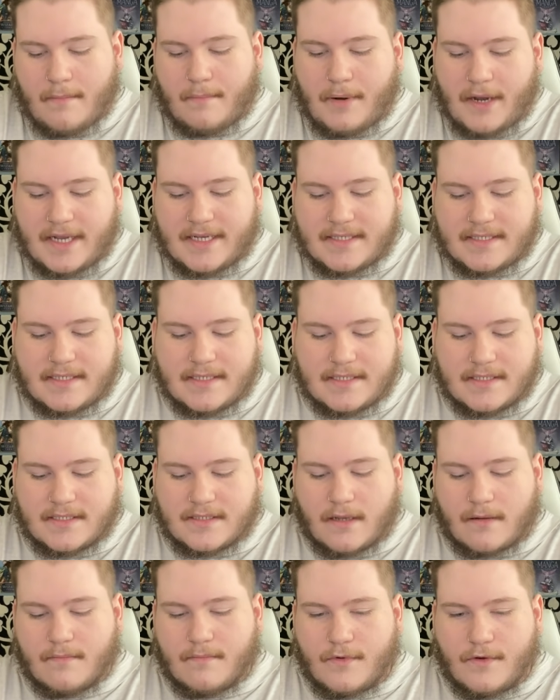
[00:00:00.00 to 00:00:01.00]
Pisces,
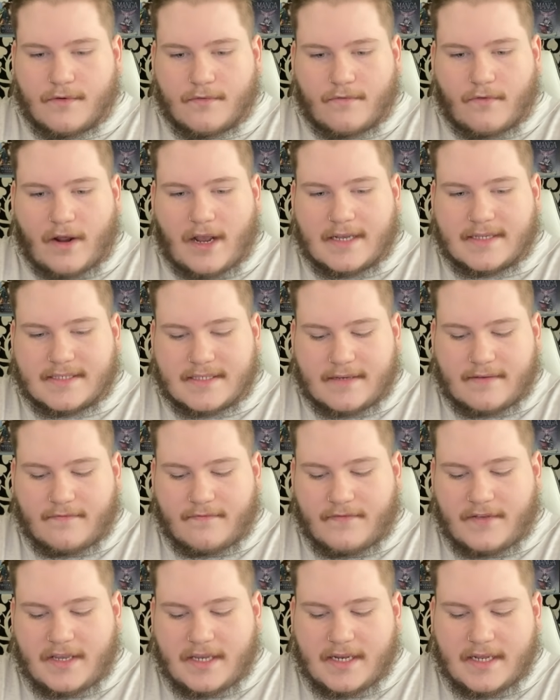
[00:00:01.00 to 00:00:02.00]
Sun, Moon, Rising,
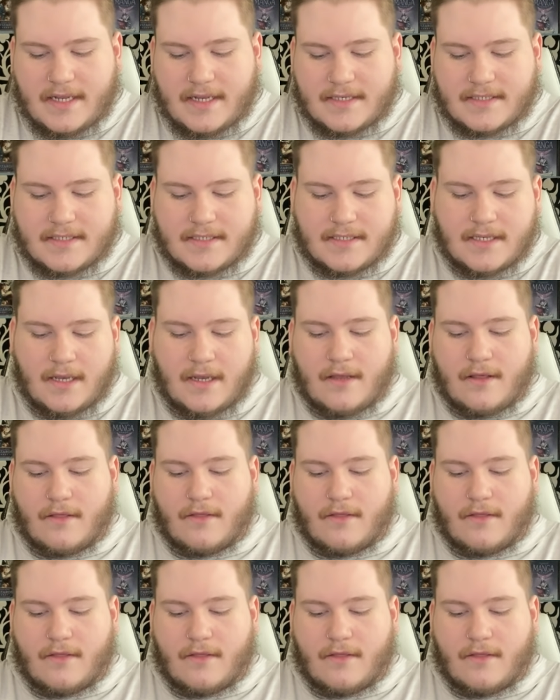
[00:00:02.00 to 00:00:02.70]
Venus.